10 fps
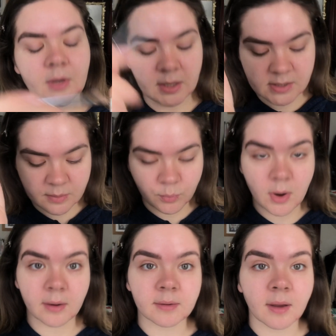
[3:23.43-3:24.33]
get some
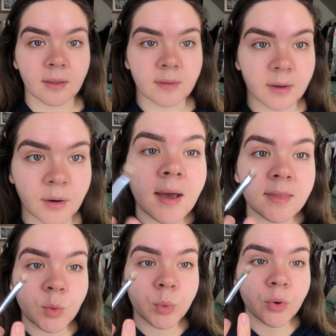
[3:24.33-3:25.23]
product on there, and
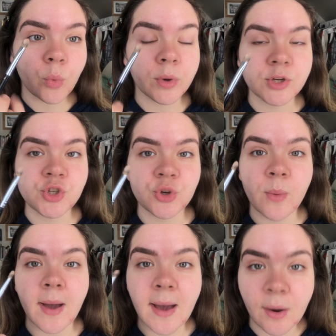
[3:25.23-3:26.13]
then we're going
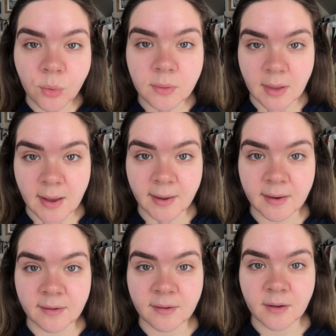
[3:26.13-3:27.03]
to
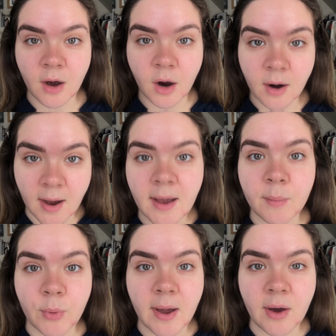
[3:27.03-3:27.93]
outline our
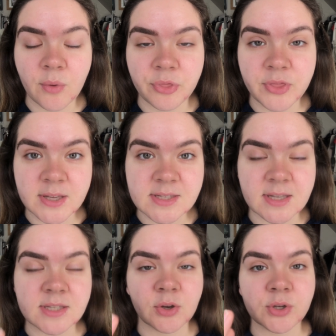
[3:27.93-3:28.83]
eyebrow. This
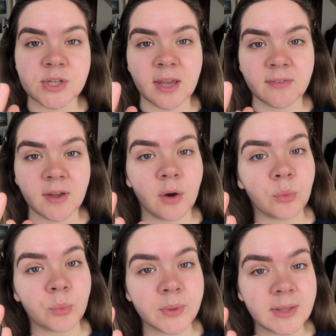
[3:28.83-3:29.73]
is going to give it a
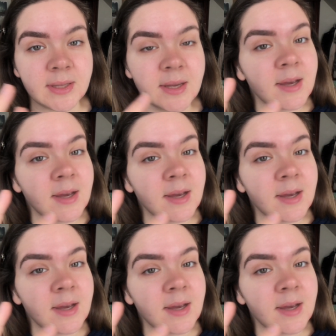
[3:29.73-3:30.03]
really